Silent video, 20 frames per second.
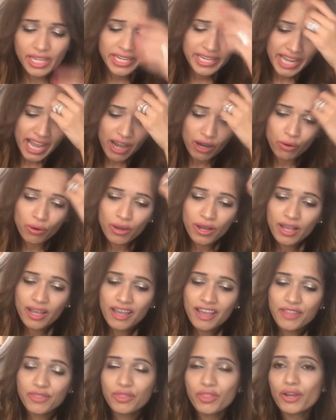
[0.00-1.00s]
Now,
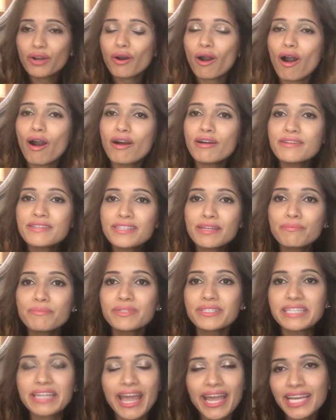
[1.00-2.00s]
there are
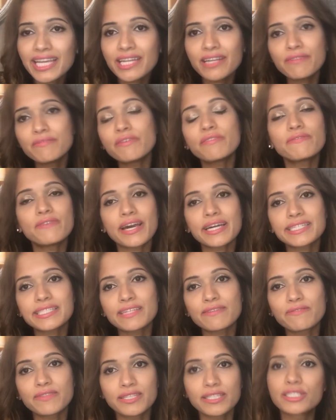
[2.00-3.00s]
some negative
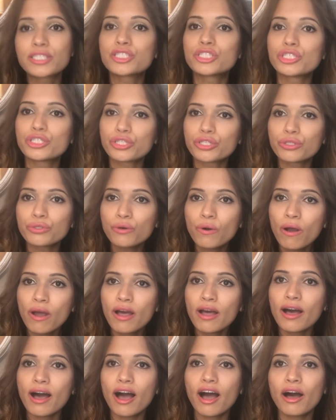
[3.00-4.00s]
effects of this too,
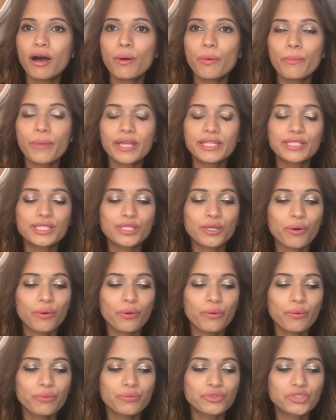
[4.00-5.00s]
um, and
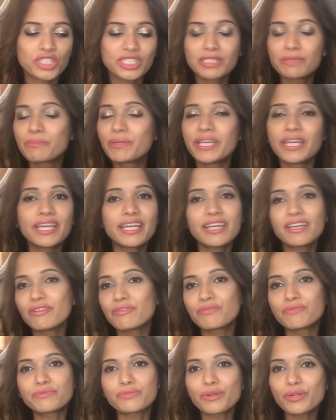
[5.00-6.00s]
so just
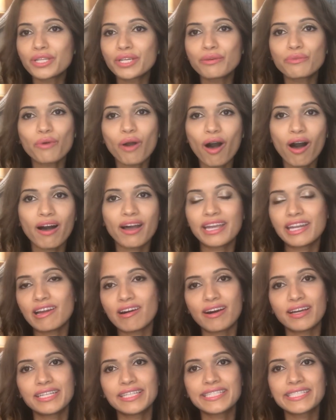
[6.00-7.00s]
being fully raw and
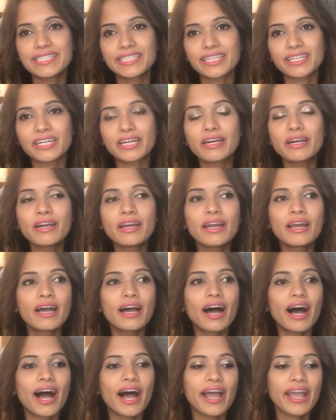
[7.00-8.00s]
honest here,
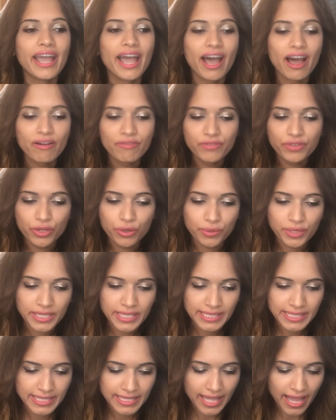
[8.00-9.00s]
I have
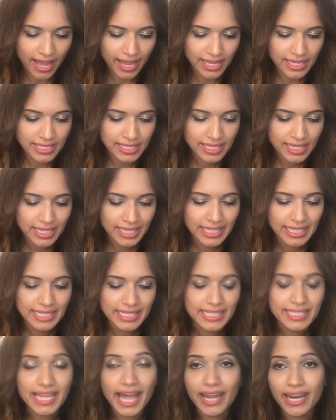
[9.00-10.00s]
noticed that
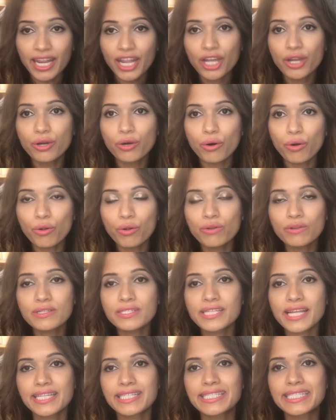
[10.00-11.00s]
setting
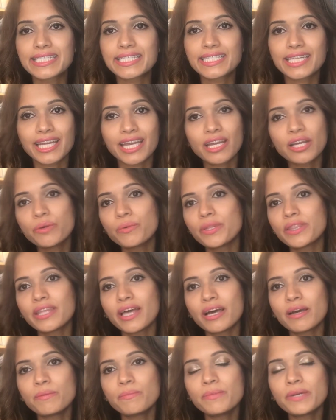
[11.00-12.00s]
goals and sticking with
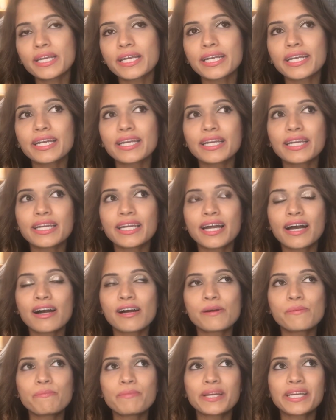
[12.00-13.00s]
them
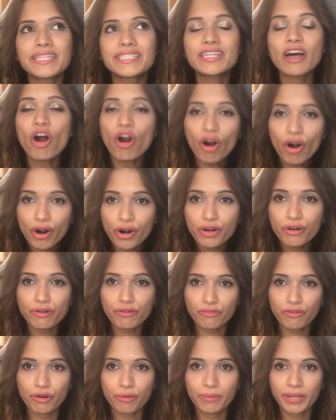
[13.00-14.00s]
um, is harder
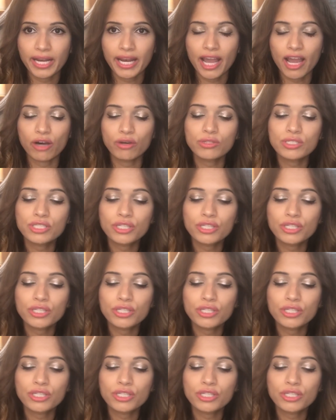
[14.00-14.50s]
for me now.